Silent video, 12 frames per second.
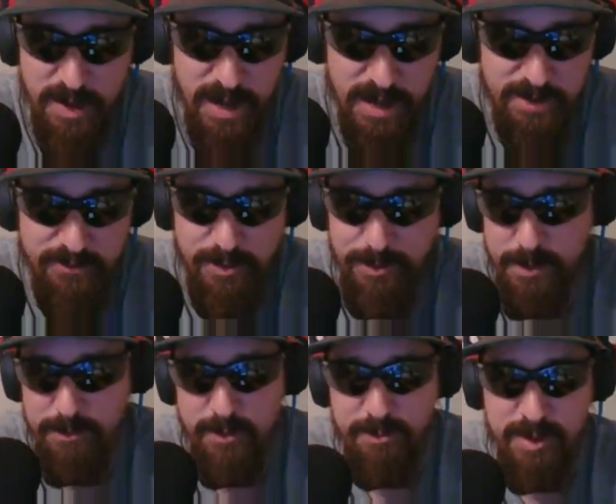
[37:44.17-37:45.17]
I
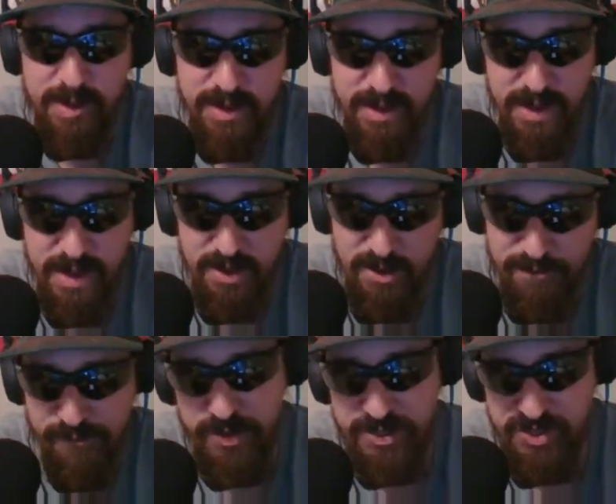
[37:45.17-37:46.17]
remember being at our
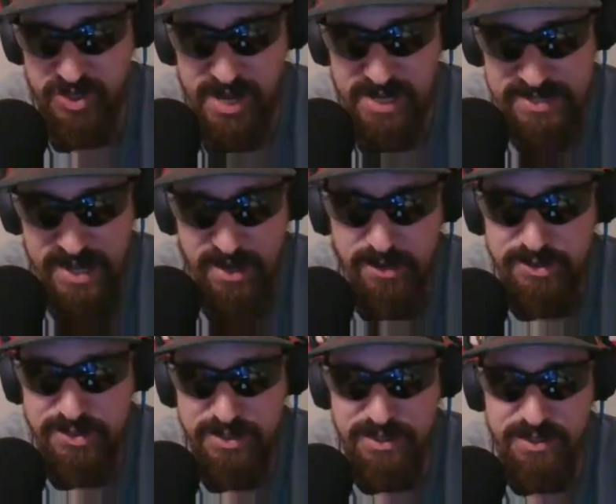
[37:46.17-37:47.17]
friend Jack's
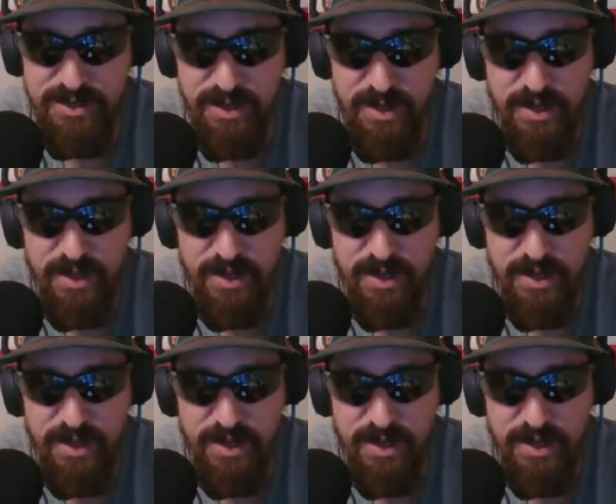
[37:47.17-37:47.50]
house in